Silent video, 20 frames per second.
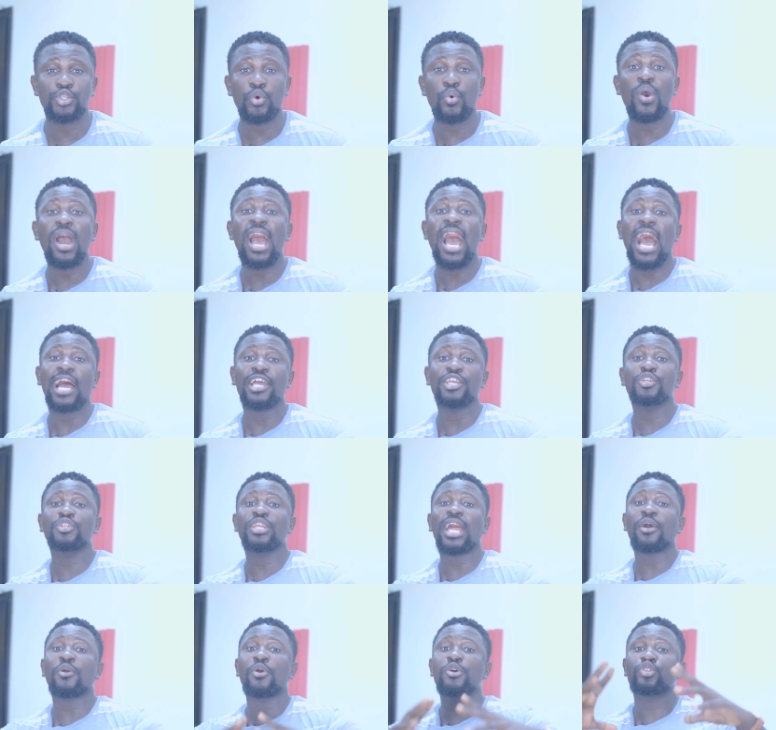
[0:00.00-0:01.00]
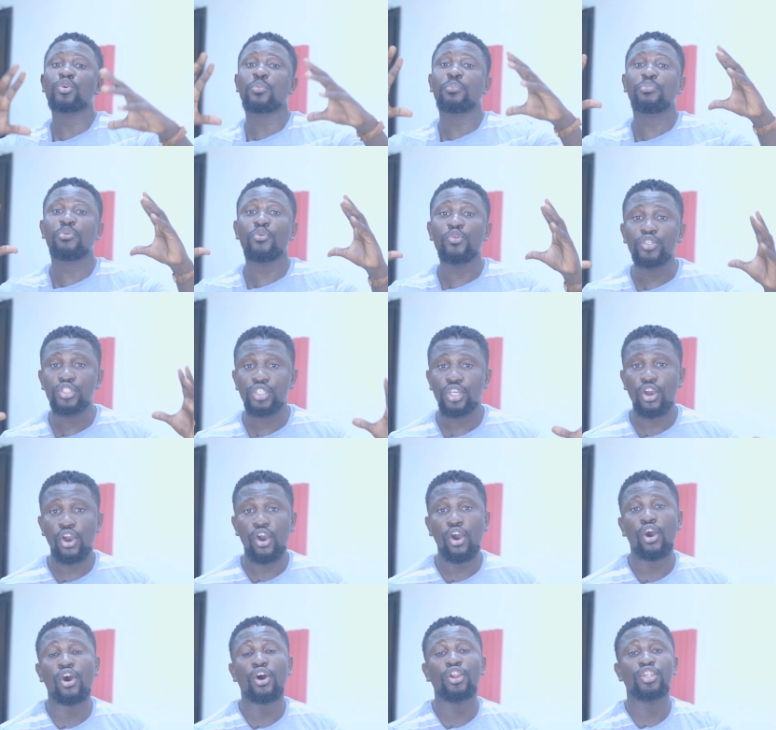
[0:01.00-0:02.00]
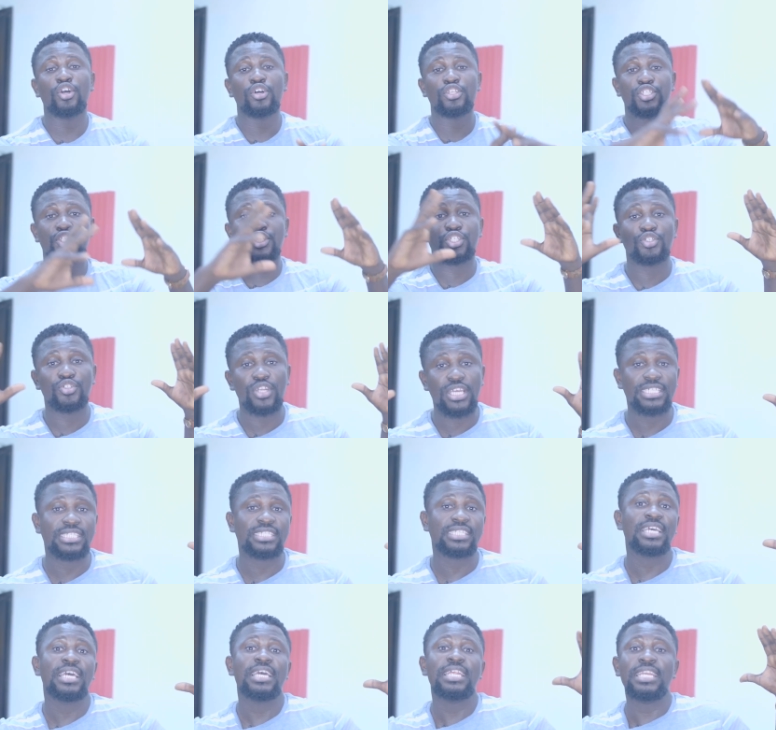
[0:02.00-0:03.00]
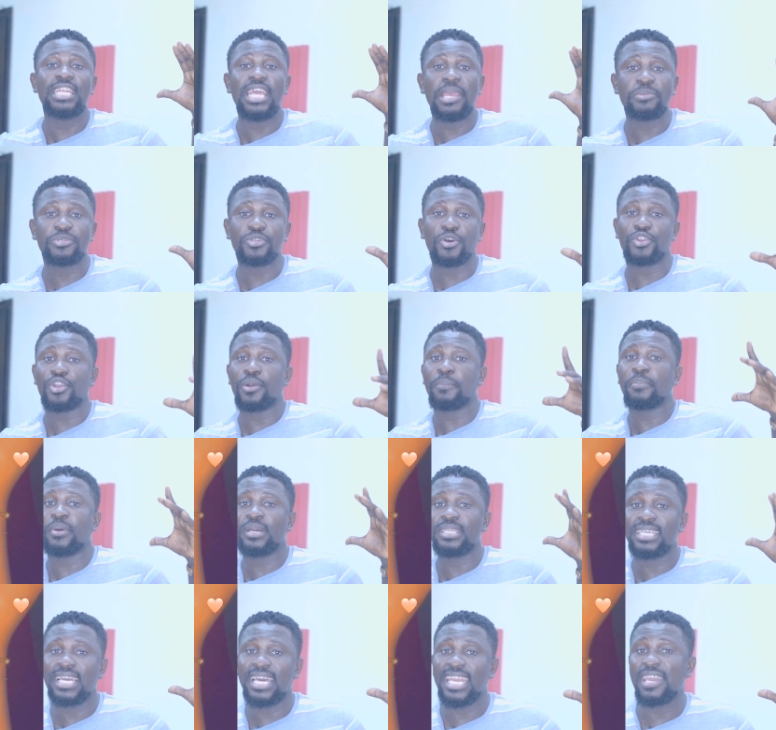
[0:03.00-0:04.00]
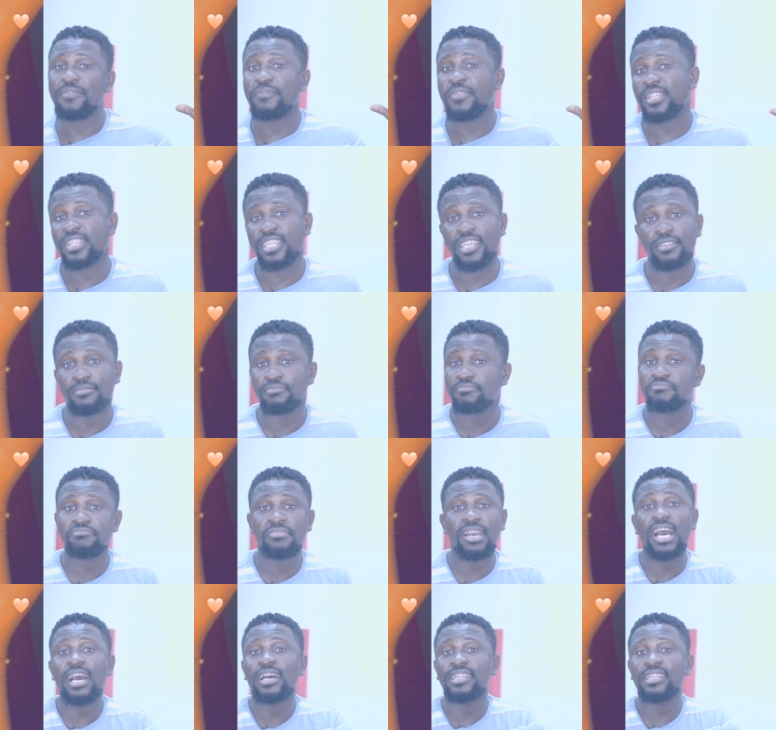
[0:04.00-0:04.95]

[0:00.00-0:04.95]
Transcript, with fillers: so are you now going to put all your children's names on your body and everything?